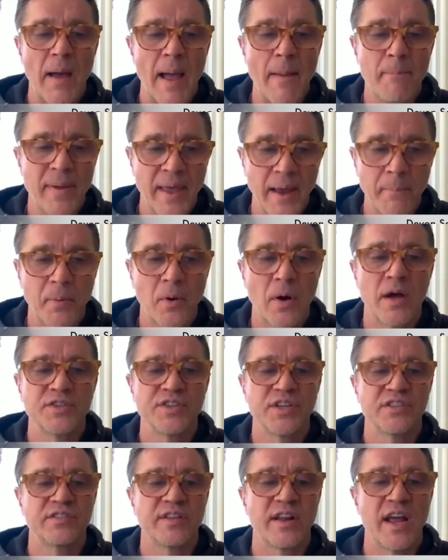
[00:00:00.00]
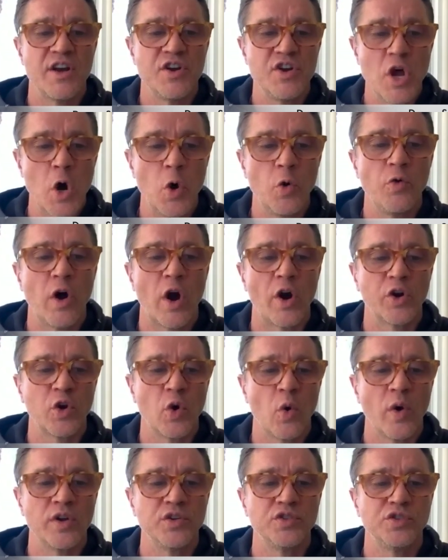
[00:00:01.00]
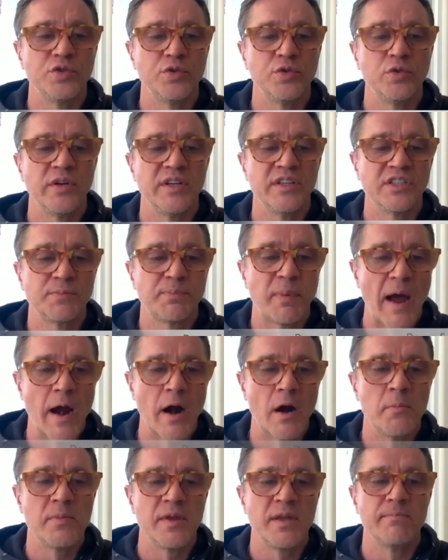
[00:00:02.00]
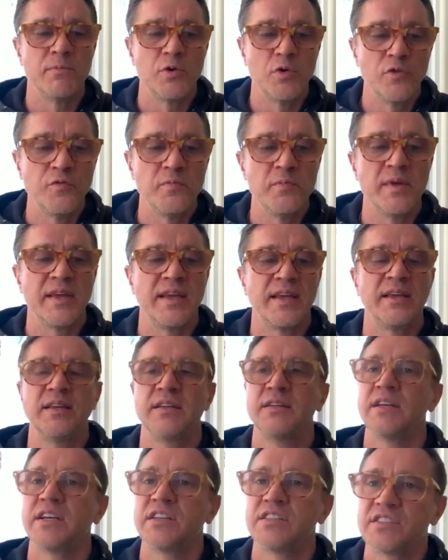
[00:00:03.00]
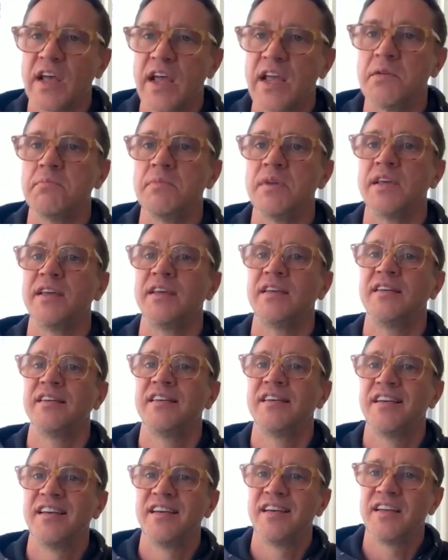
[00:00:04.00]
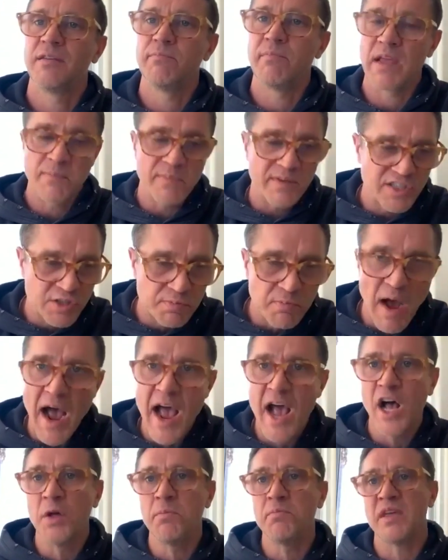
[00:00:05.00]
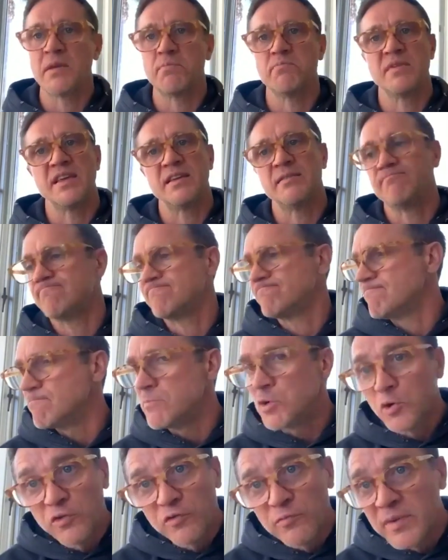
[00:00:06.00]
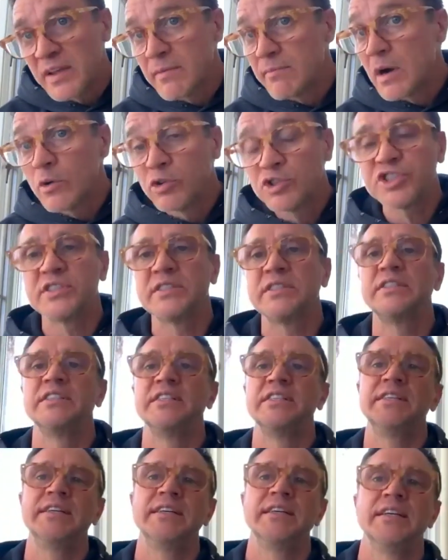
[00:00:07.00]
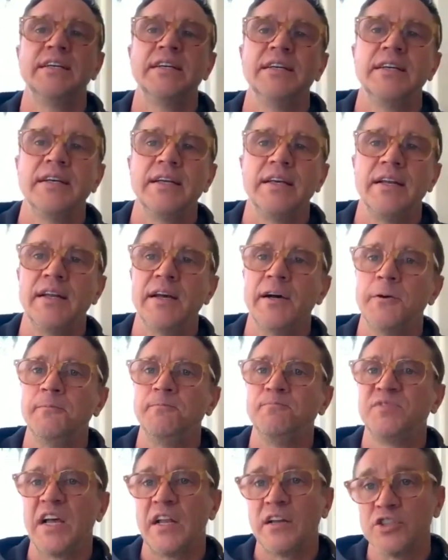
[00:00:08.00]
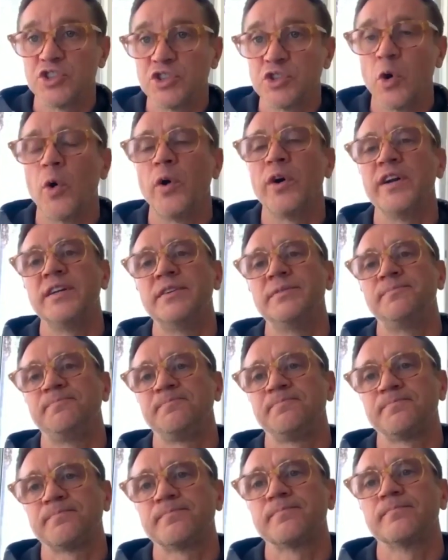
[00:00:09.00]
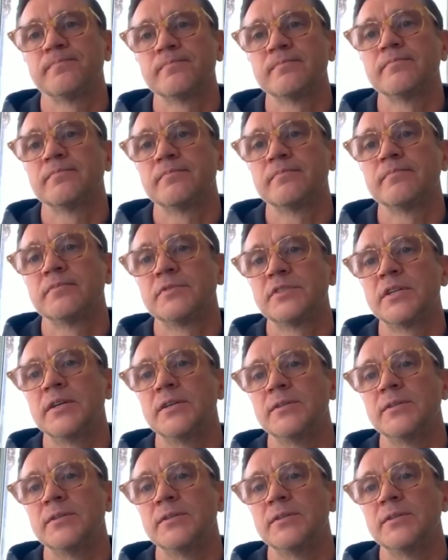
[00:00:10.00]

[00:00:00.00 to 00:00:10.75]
pick projects that I know are going to inspire me, move me, excite me, make me smile, move me emotionally, tell a story. So.